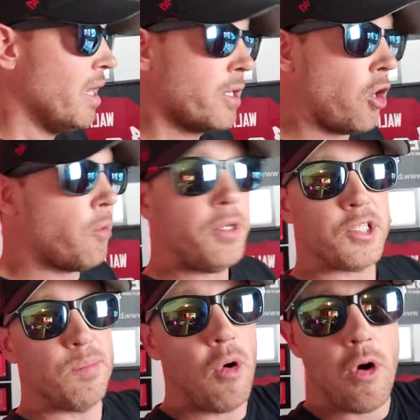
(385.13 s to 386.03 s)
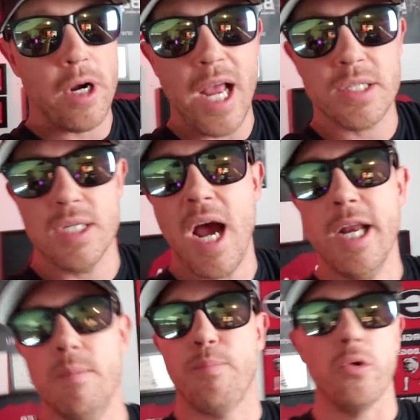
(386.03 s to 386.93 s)
Kirby Smart has not
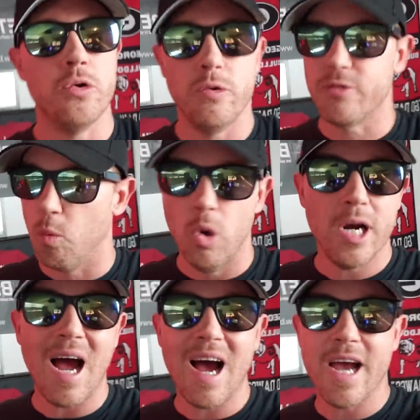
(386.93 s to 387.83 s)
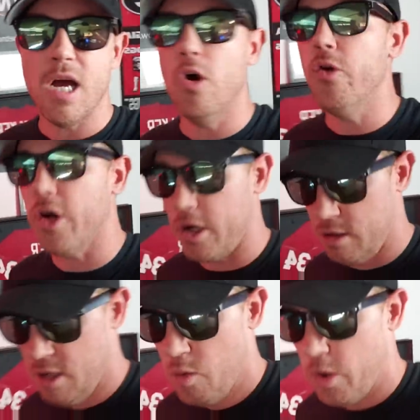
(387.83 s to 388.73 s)
improved one iota
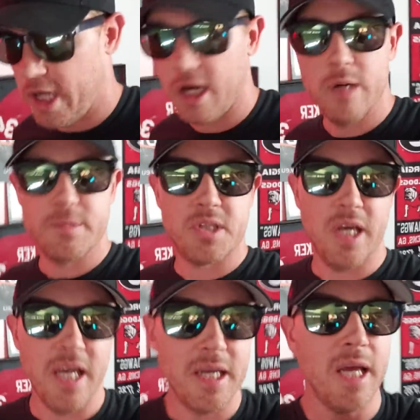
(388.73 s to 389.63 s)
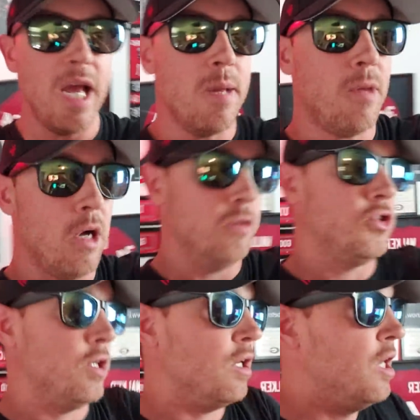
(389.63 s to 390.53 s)
when it comes to in-game
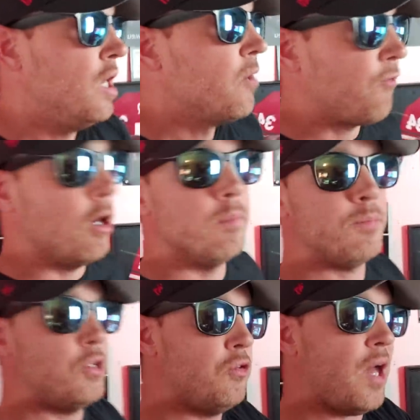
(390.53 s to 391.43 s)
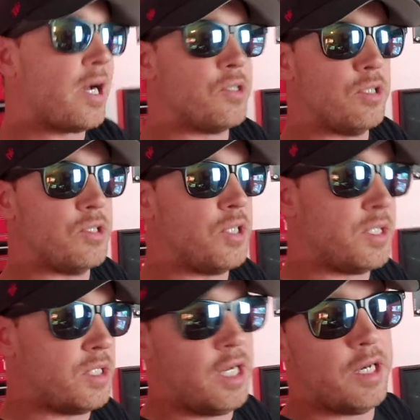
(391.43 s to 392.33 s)
coaching from
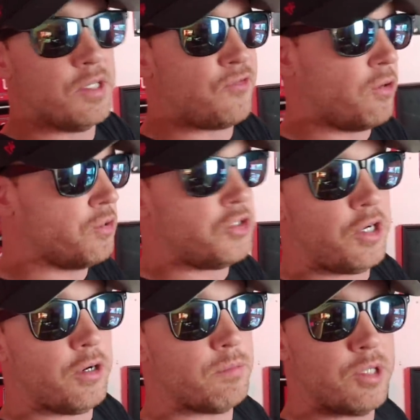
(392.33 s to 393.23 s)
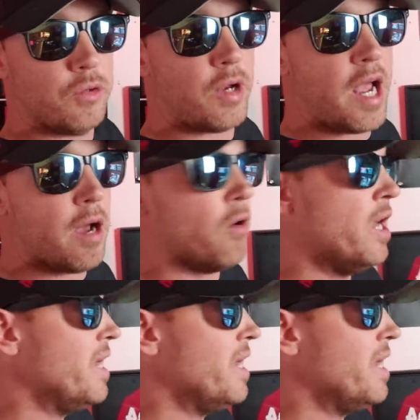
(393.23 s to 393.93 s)
2016, his first year, till now.